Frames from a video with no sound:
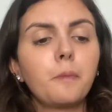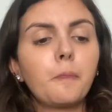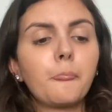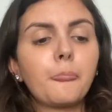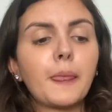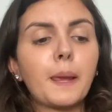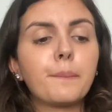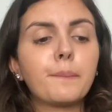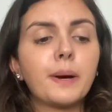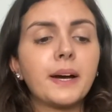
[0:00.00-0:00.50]

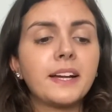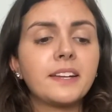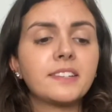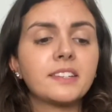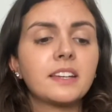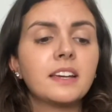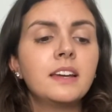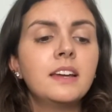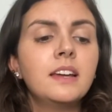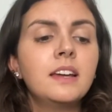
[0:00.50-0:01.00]
But
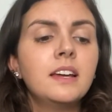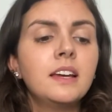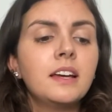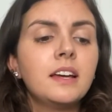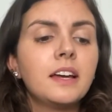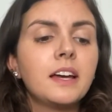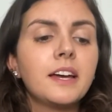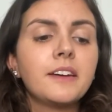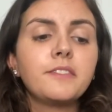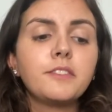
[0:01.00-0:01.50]

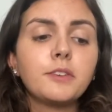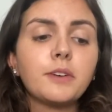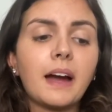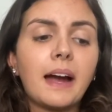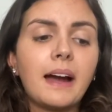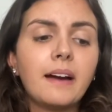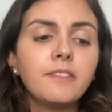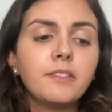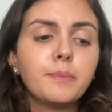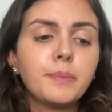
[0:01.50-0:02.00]
if you
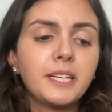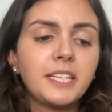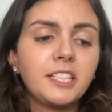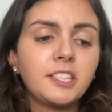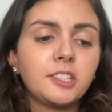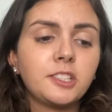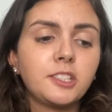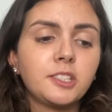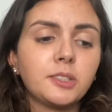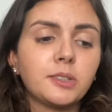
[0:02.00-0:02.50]
have the money
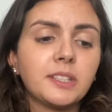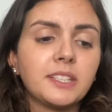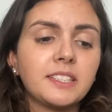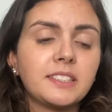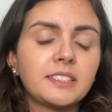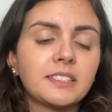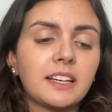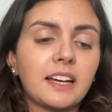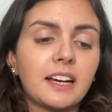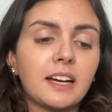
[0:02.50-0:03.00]
to do it,
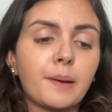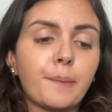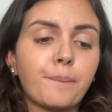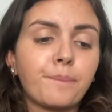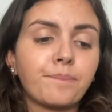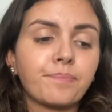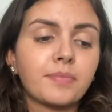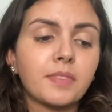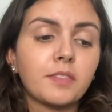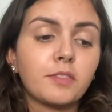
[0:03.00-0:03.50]

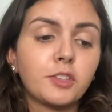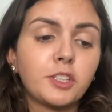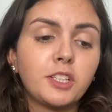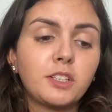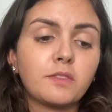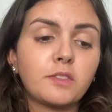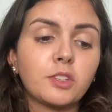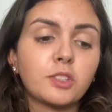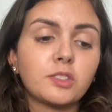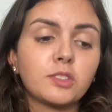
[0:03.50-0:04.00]
for
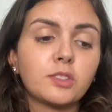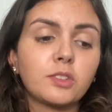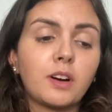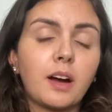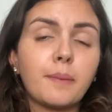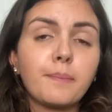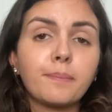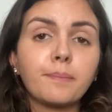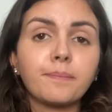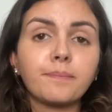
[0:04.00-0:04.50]
Universal,
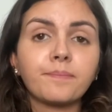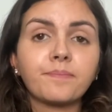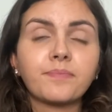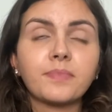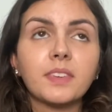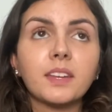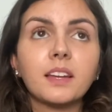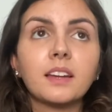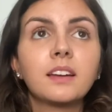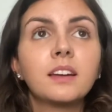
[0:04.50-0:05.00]

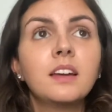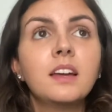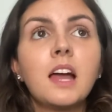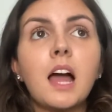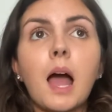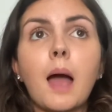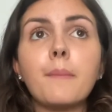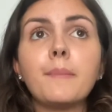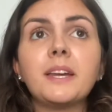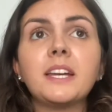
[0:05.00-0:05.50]

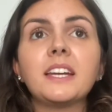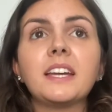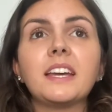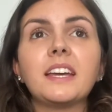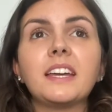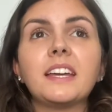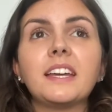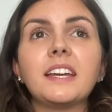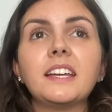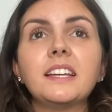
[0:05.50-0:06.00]
I mean,
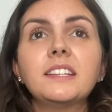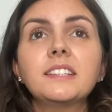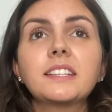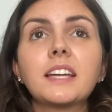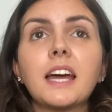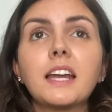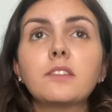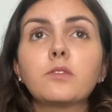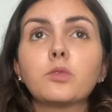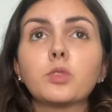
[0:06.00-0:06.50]
it is
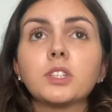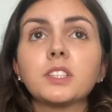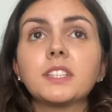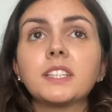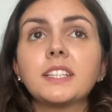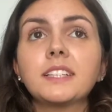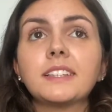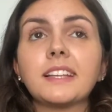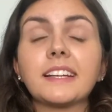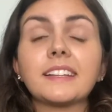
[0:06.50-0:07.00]
kind of worth
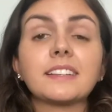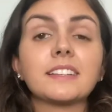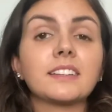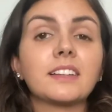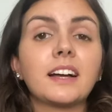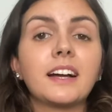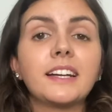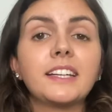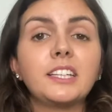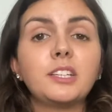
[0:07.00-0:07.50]
it. Like the
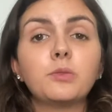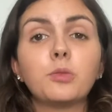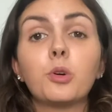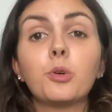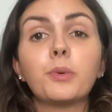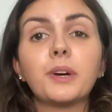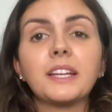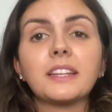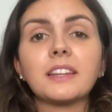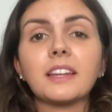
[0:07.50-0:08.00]
line, you won't
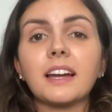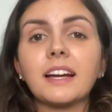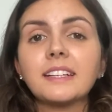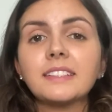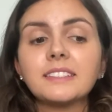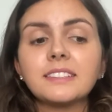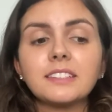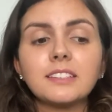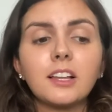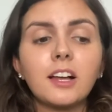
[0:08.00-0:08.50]
wait in
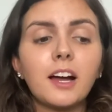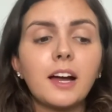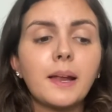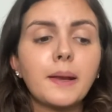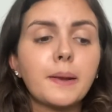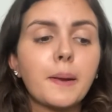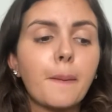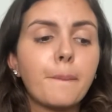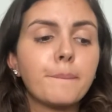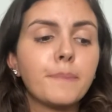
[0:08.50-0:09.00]
lines a lot,
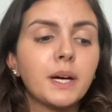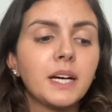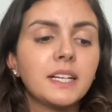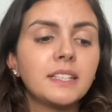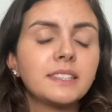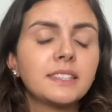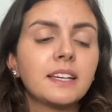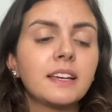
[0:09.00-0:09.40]
but